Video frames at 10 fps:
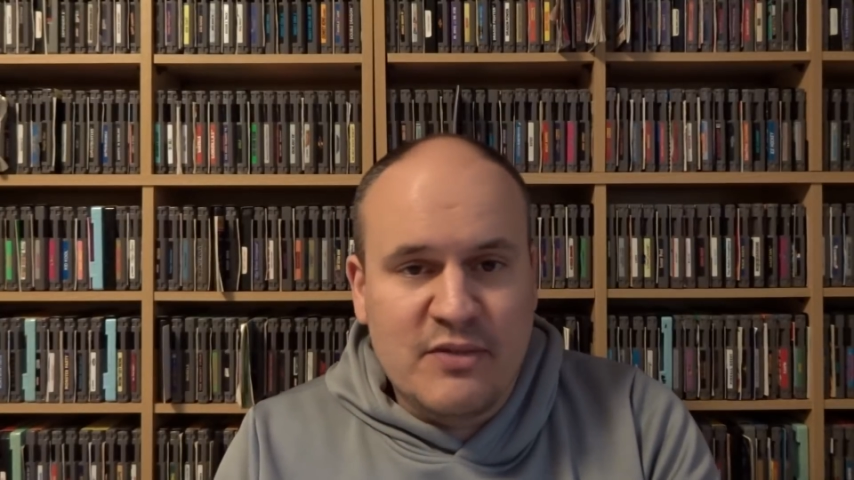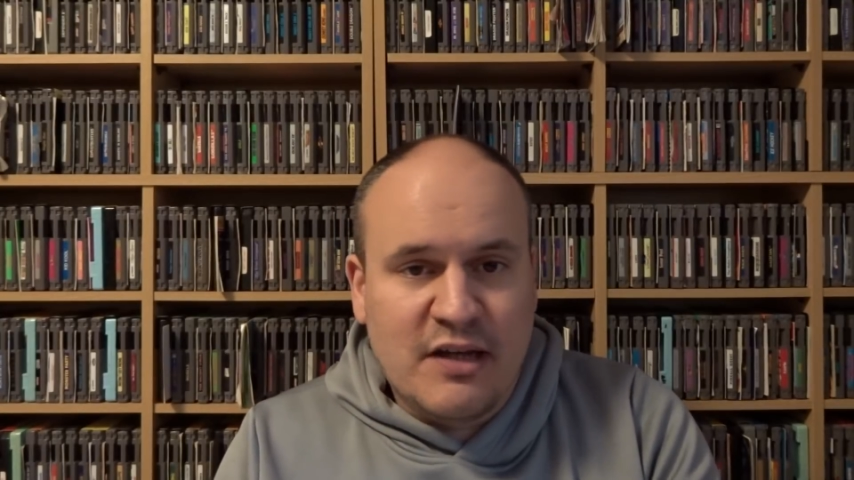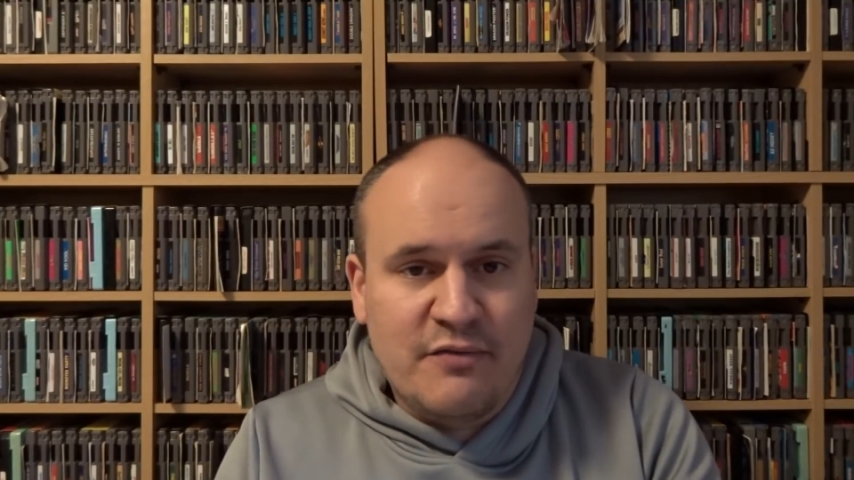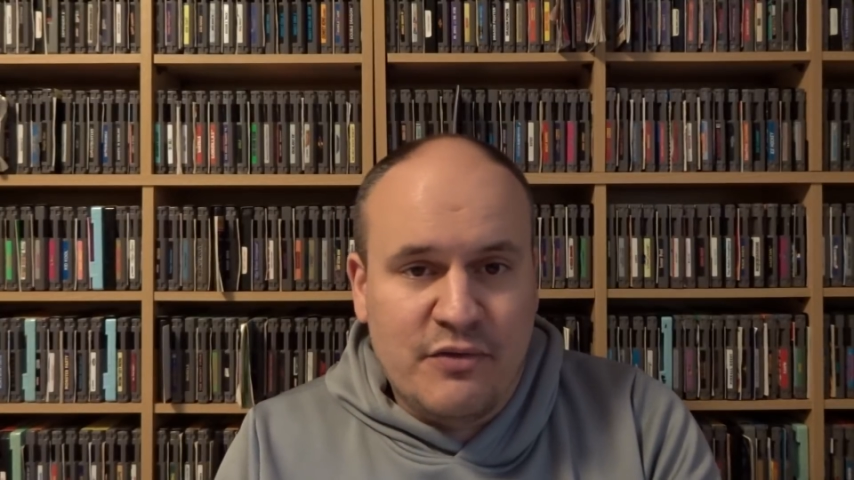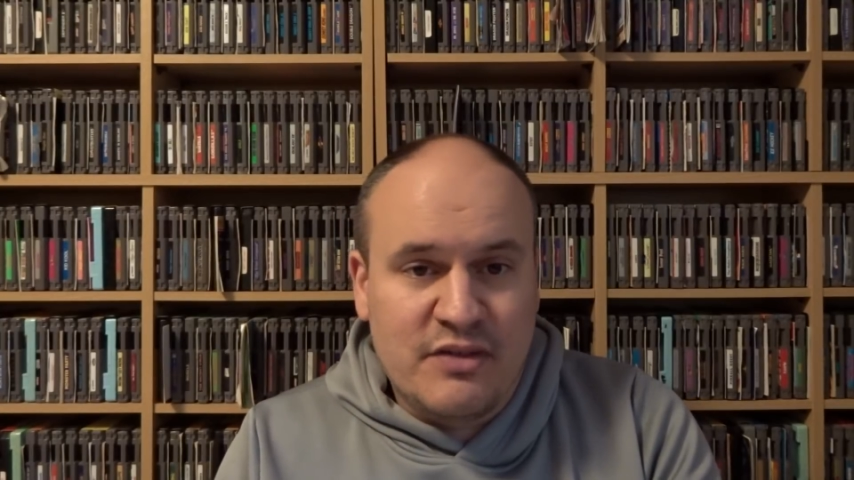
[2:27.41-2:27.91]
I
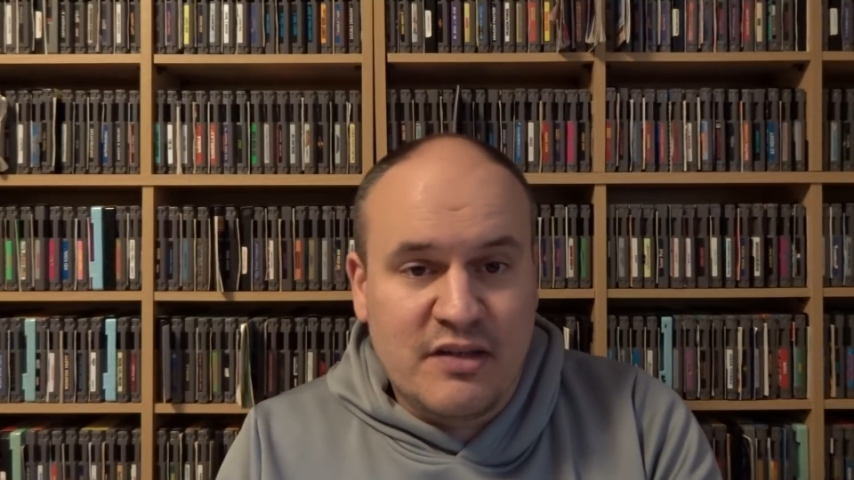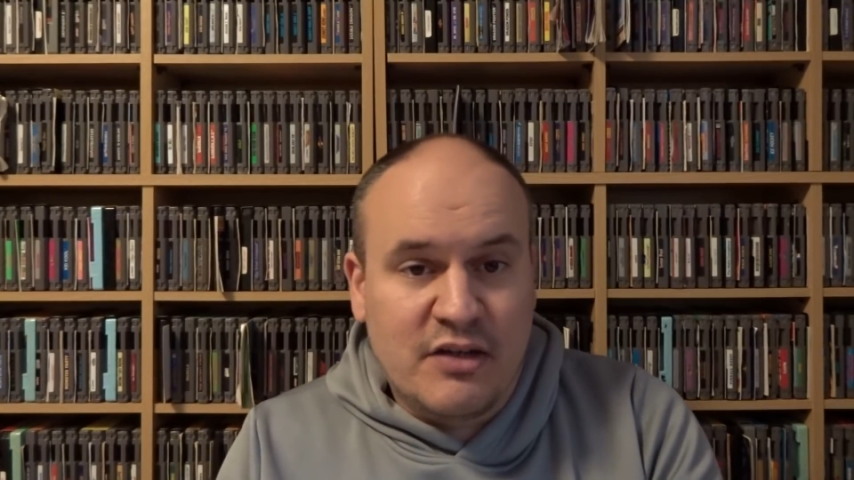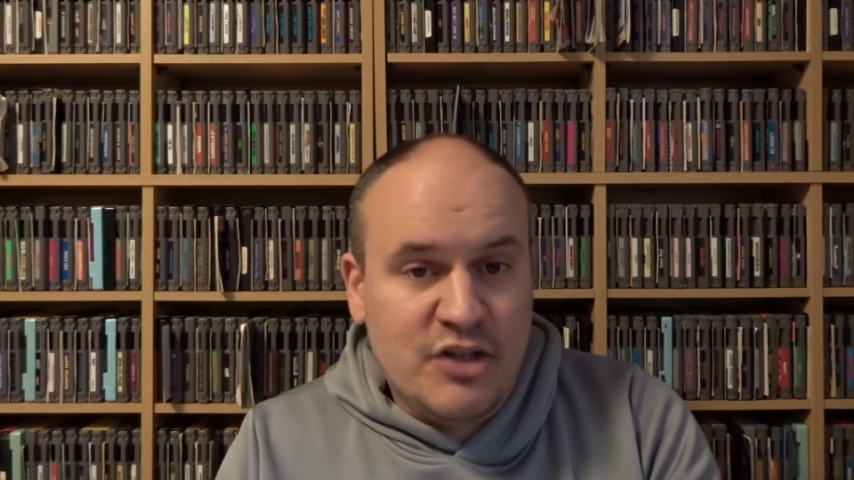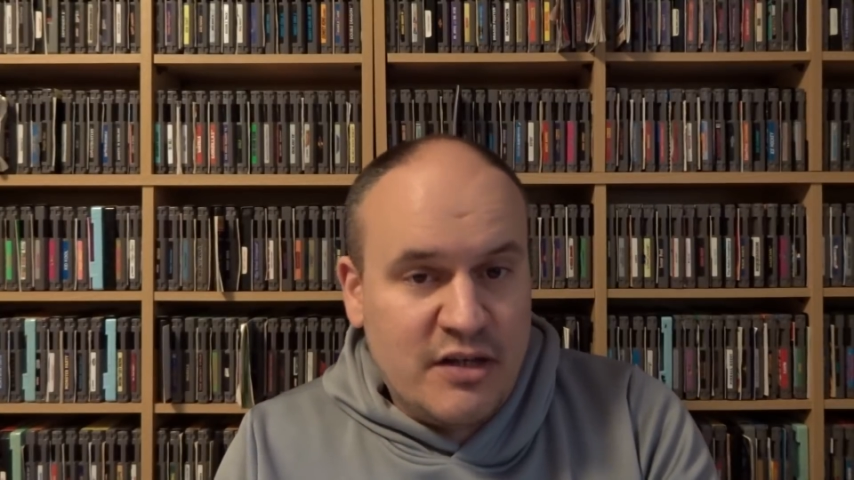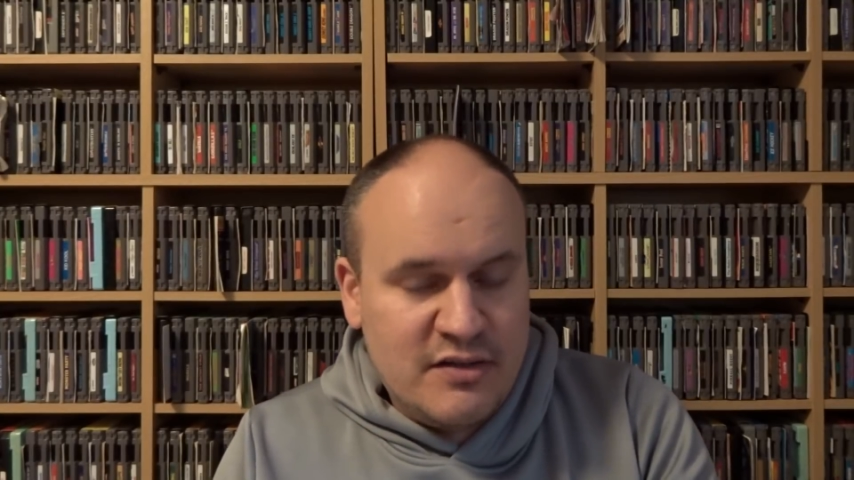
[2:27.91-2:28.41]
got for the
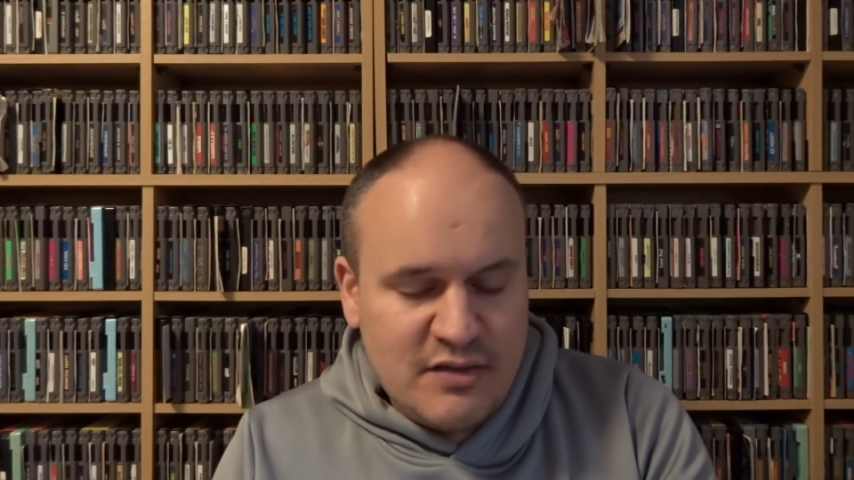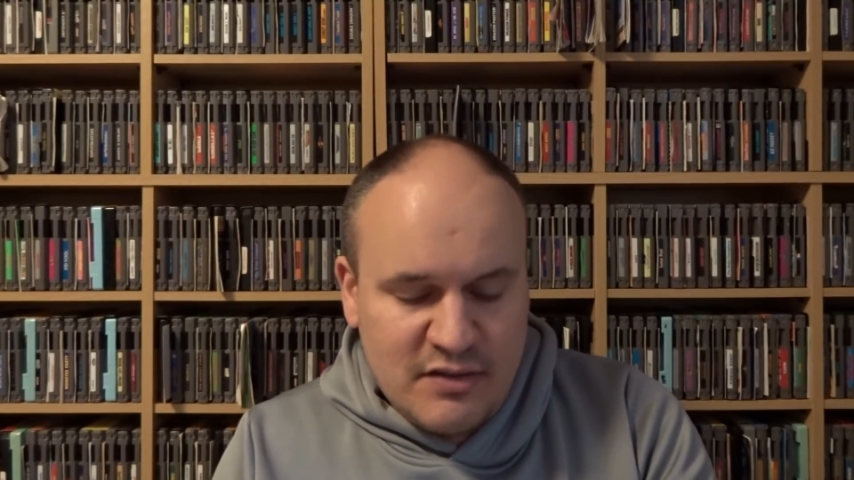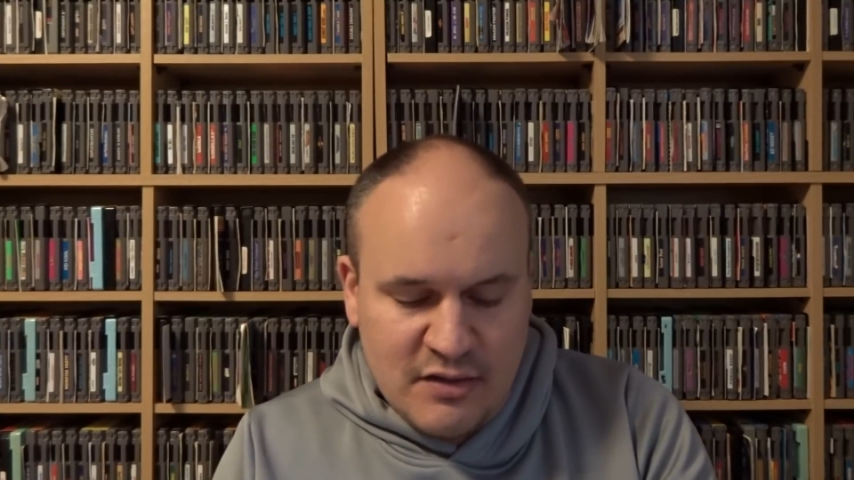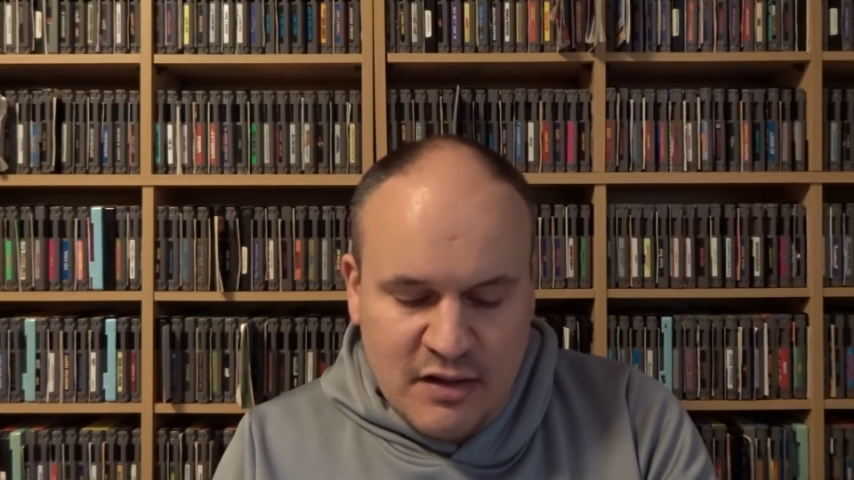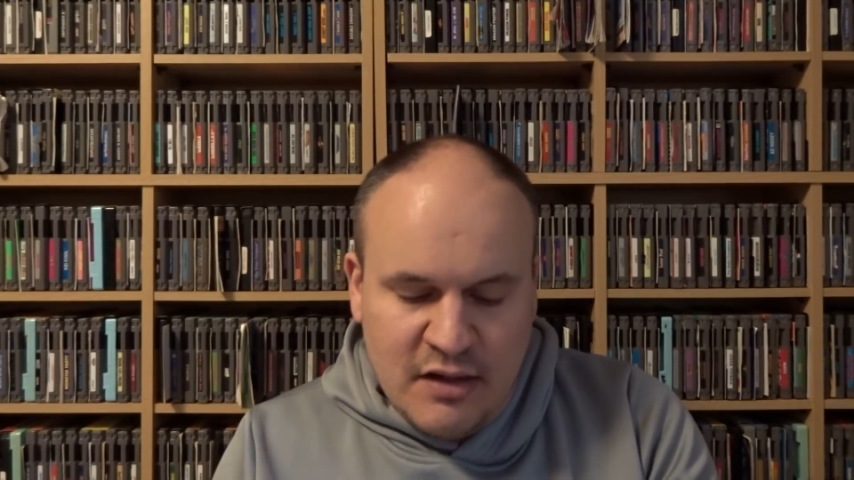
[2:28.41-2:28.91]
Sega Genesis.